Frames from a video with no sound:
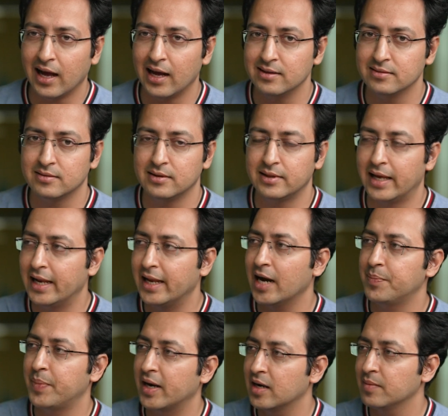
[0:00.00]
And they'll
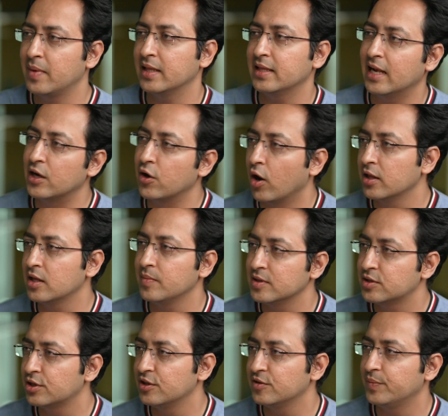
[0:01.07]
get picked up by the algorithm
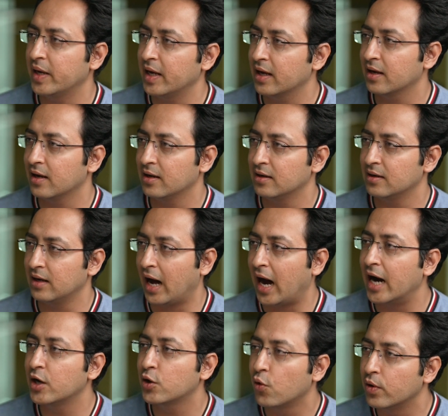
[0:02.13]
instead of being
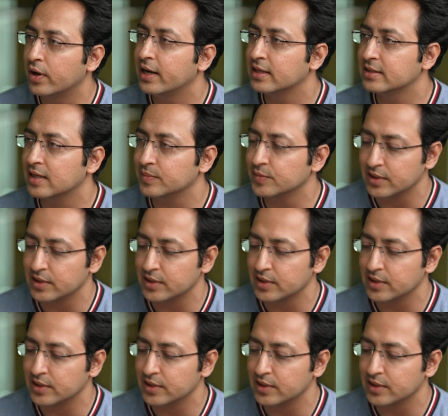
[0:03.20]
hard-coded in some sense.